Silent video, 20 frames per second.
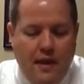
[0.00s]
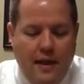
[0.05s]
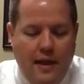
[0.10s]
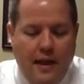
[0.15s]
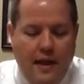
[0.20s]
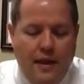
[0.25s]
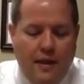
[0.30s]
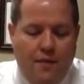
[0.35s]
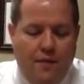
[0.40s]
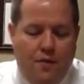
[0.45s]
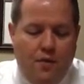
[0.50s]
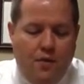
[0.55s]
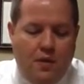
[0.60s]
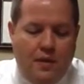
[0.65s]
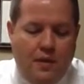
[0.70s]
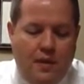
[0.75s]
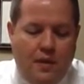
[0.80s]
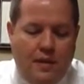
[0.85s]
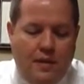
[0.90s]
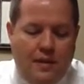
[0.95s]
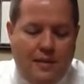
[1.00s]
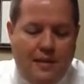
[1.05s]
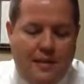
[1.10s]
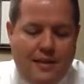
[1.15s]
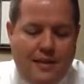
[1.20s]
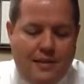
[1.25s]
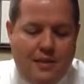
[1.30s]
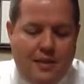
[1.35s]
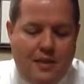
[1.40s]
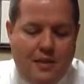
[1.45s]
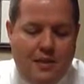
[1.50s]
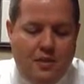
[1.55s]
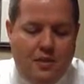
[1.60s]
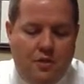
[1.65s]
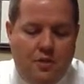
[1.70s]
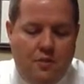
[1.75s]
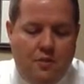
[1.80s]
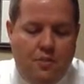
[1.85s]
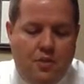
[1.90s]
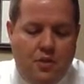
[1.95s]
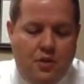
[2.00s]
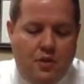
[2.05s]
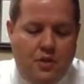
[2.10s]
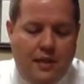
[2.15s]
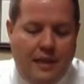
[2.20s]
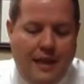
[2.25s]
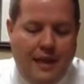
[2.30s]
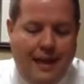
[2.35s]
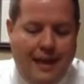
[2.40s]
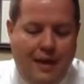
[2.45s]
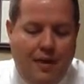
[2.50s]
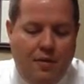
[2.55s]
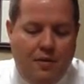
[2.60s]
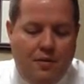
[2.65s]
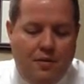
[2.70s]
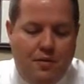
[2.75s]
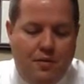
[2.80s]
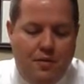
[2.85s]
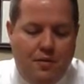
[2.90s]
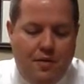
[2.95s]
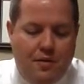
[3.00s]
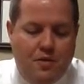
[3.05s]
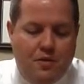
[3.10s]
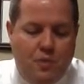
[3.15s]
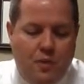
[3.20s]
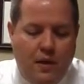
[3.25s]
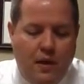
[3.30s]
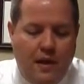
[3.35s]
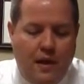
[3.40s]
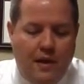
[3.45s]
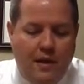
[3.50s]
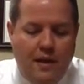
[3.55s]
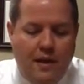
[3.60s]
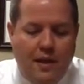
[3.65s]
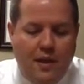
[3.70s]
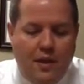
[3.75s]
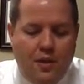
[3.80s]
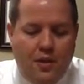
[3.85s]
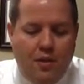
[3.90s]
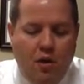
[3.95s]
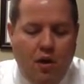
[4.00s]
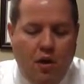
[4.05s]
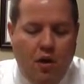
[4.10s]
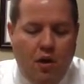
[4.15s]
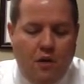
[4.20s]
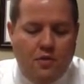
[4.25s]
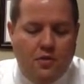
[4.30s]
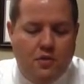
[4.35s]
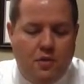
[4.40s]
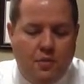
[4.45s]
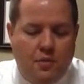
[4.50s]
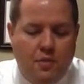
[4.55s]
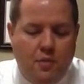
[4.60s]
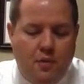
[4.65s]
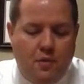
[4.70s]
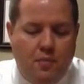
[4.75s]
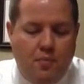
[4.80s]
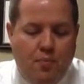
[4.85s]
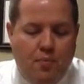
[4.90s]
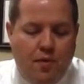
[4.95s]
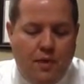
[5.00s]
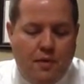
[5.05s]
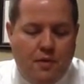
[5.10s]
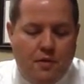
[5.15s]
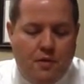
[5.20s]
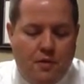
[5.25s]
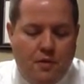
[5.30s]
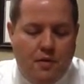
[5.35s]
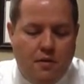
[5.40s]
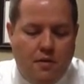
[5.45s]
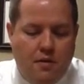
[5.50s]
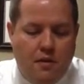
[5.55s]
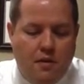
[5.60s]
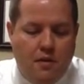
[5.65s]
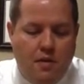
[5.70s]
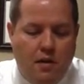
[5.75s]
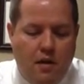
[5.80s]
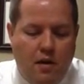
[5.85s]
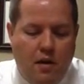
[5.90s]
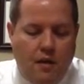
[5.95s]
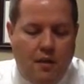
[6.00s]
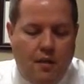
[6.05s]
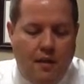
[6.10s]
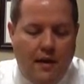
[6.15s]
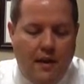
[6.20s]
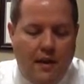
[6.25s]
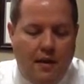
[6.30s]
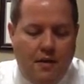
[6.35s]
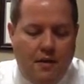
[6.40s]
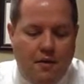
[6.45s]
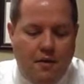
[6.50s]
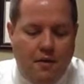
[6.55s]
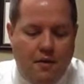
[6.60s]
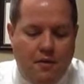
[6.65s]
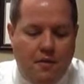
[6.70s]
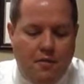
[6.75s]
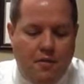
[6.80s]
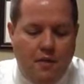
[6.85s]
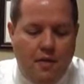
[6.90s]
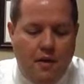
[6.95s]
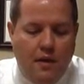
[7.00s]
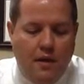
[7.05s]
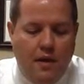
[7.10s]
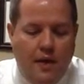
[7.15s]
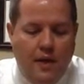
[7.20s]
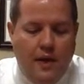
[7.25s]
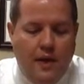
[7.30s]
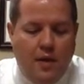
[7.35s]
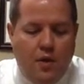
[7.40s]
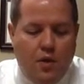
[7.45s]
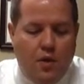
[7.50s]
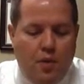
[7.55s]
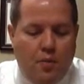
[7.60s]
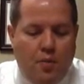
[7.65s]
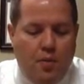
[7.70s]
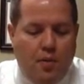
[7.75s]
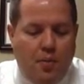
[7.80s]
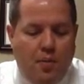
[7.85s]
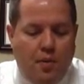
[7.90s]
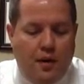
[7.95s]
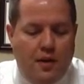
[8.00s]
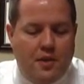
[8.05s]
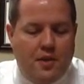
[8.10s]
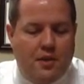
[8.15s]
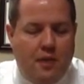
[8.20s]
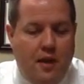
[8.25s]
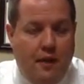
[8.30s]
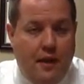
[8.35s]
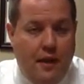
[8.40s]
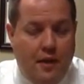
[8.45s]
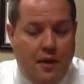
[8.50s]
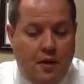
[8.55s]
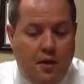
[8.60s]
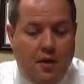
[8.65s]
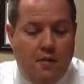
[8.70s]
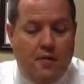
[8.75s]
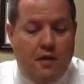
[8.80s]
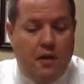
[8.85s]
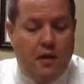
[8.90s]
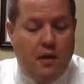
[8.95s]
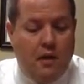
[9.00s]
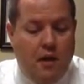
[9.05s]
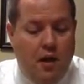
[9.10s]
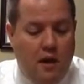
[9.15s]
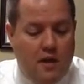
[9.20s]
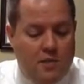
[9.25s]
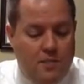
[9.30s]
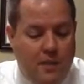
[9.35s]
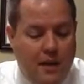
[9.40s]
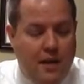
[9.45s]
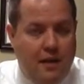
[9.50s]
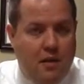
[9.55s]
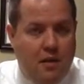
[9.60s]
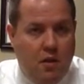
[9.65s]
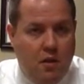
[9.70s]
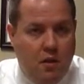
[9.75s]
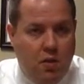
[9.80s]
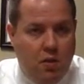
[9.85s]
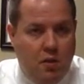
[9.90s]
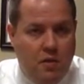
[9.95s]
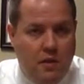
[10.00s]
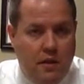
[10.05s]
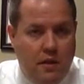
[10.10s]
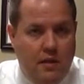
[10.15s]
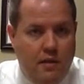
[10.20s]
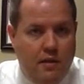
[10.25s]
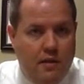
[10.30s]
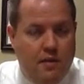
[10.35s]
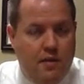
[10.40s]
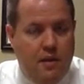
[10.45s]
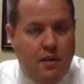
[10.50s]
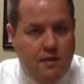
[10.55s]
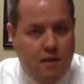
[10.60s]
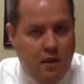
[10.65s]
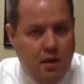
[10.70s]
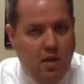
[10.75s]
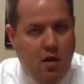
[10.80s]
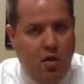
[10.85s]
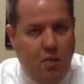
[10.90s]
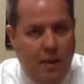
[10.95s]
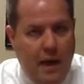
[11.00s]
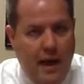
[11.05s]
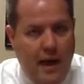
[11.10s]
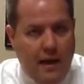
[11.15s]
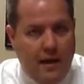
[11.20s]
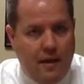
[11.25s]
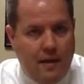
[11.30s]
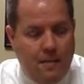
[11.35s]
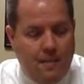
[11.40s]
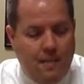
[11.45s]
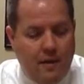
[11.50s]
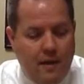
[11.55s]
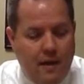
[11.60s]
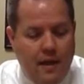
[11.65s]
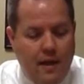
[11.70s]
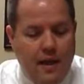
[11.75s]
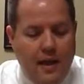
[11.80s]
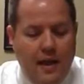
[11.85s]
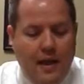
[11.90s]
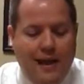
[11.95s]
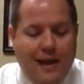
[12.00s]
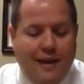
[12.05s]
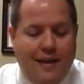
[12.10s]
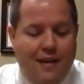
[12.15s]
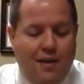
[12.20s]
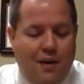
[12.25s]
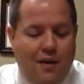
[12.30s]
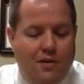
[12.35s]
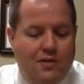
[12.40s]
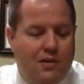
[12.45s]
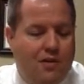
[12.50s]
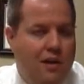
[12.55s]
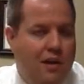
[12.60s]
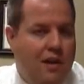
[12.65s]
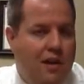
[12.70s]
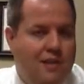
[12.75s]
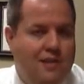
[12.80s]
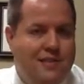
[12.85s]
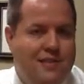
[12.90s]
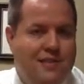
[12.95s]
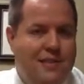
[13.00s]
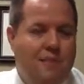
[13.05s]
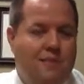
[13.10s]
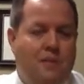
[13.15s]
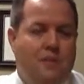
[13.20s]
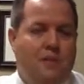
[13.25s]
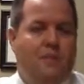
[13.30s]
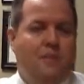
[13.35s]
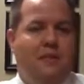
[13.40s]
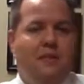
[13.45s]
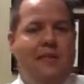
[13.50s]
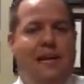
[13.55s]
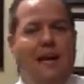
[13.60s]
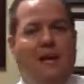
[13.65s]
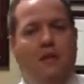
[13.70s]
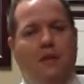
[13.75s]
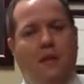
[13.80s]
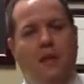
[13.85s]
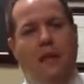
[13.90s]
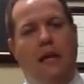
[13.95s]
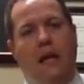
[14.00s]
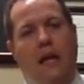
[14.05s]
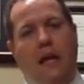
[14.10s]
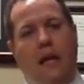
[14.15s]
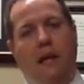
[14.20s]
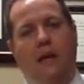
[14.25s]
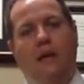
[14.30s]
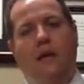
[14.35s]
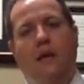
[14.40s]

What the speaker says: And if you get disc tissue pushing out this way, you'll also put pressure on that nerve. When you put pressure on that nerve, it can cause pain locally in the low back. It can also cause symptoms down the leg,